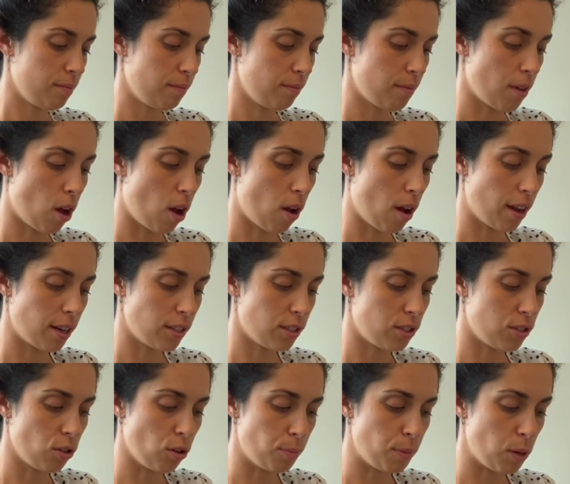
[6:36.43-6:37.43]
hot
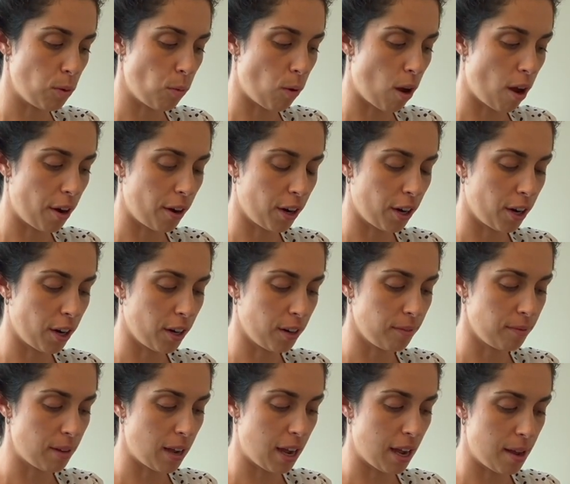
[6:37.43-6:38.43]
soapy water
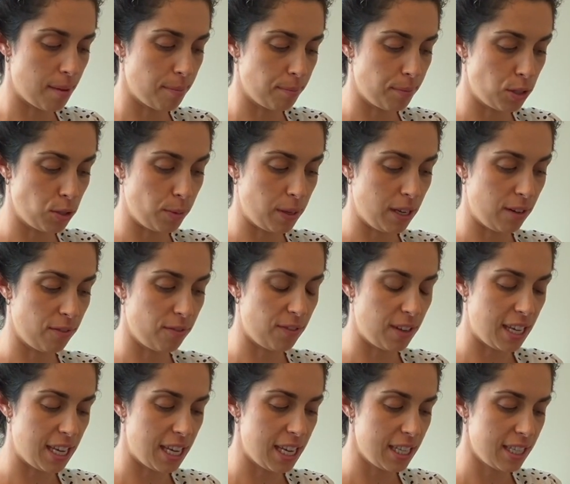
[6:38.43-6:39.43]
between
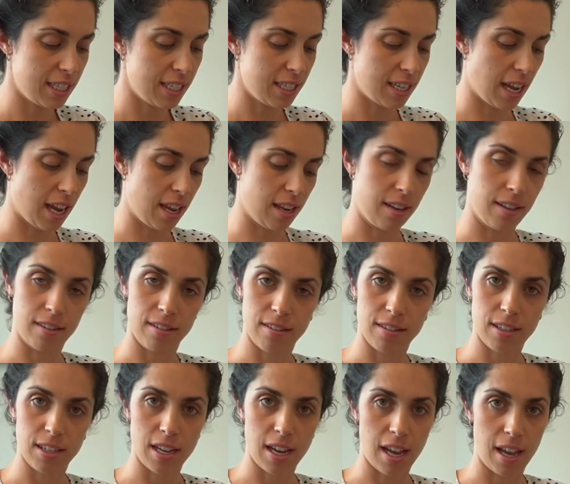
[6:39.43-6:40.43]
feeds, and
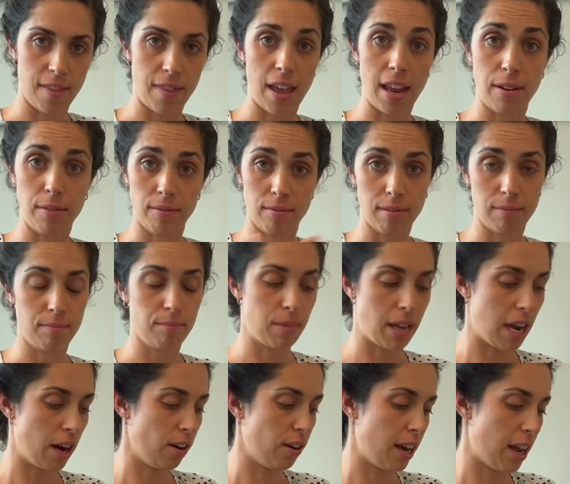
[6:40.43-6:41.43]
then
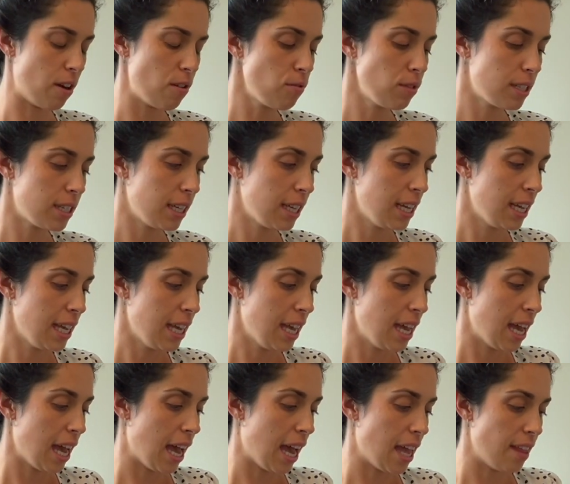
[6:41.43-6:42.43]
aired out.
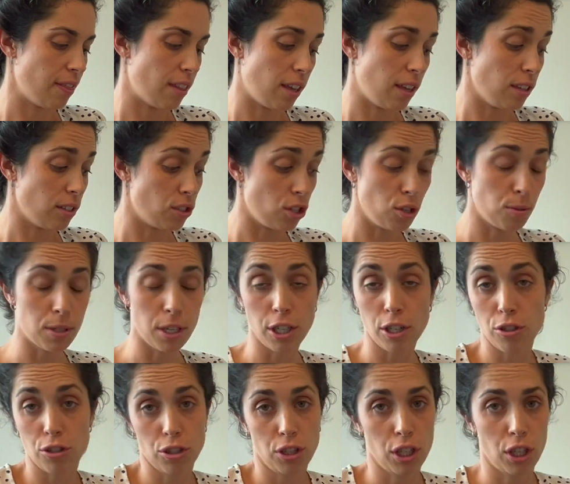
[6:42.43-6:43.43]
And the tubes are
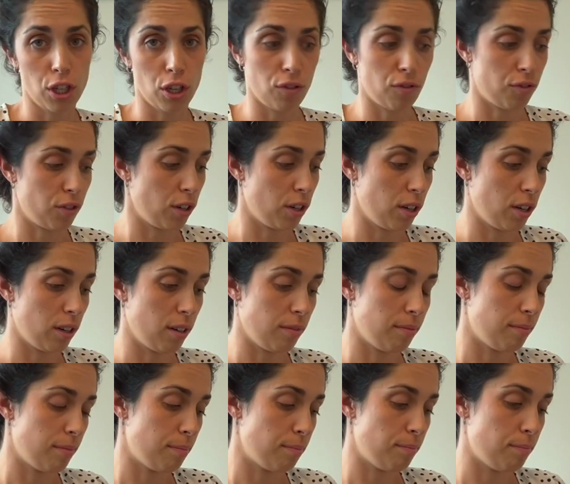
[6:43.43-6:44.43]
usually good for
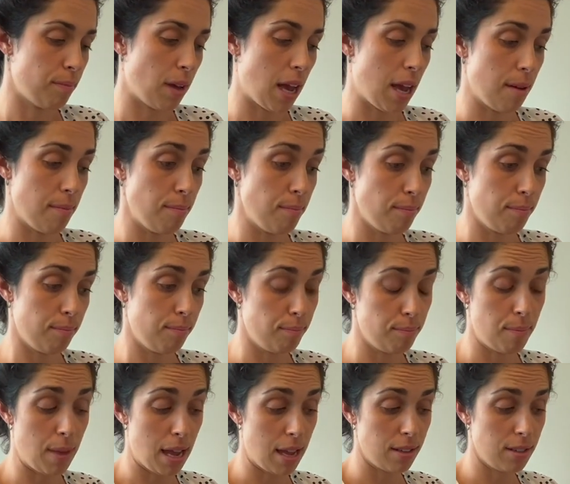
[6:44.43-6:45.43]

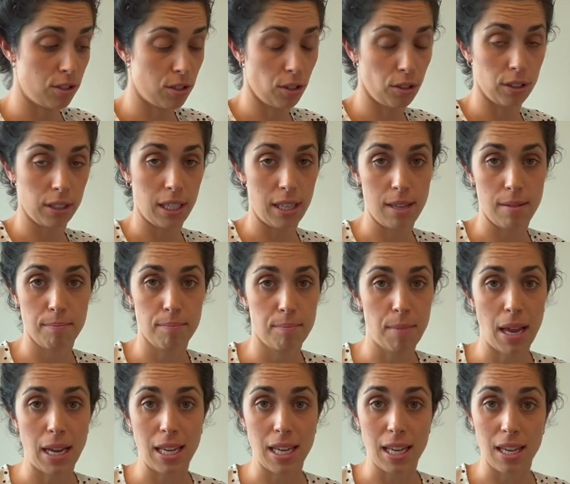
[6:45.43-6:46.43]
certainly
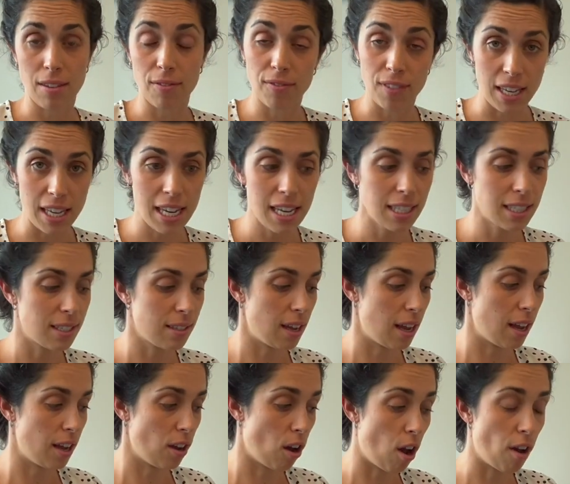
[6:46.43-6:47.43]
many feeds,
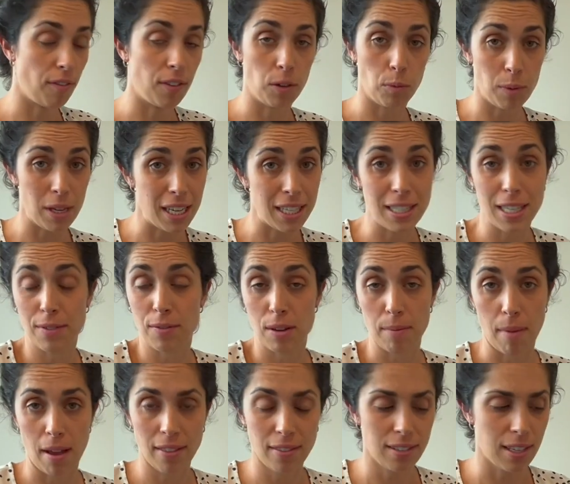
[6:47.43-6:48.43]
often weeks, even
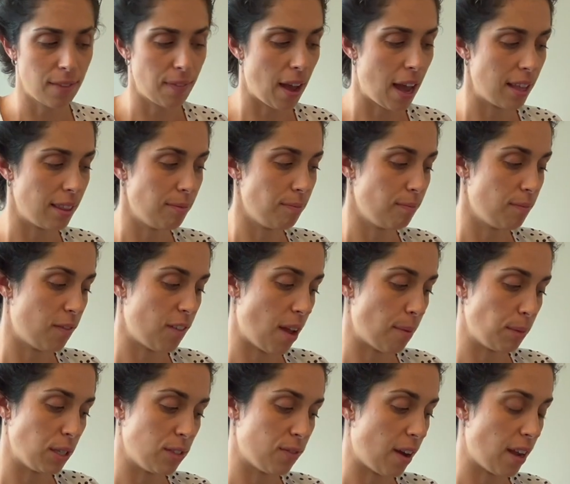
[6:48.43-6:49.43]
months. I've had
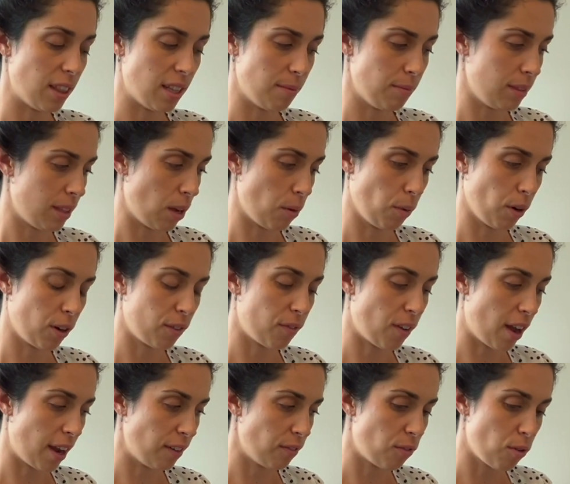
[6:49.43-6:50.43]
families find that they work
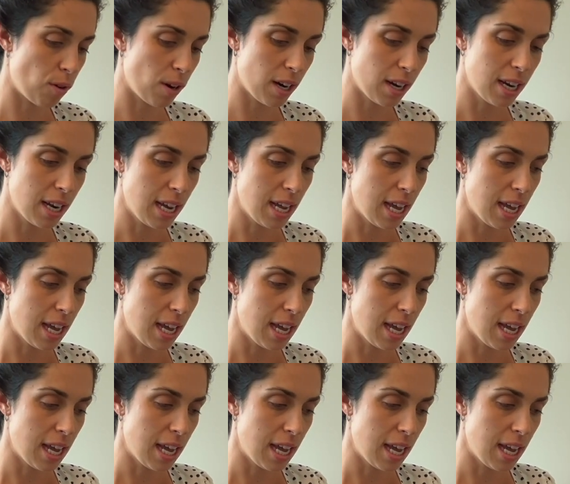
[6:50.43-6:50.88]
fine for.